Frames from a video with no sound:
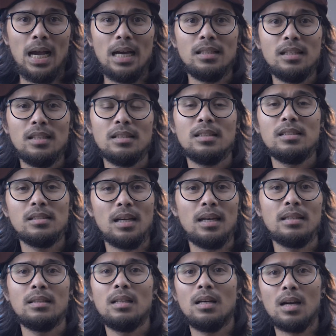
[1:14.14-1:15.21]
I didn't
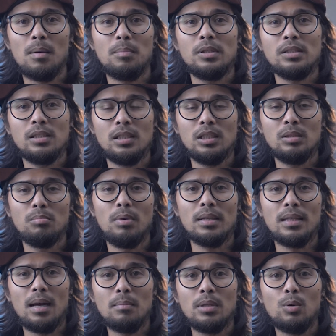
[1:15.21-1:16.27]
design the graphics here,
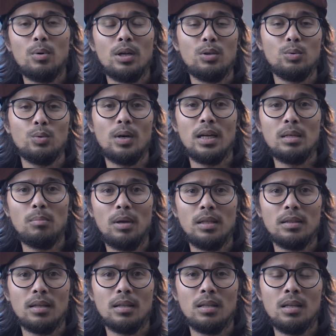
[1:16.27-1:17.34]
but I'm the one who
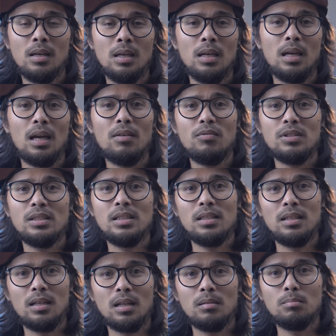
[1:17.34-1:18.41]
animated every
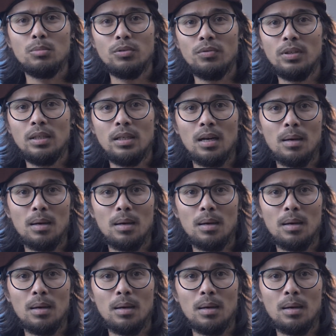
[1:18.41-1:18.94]
single moving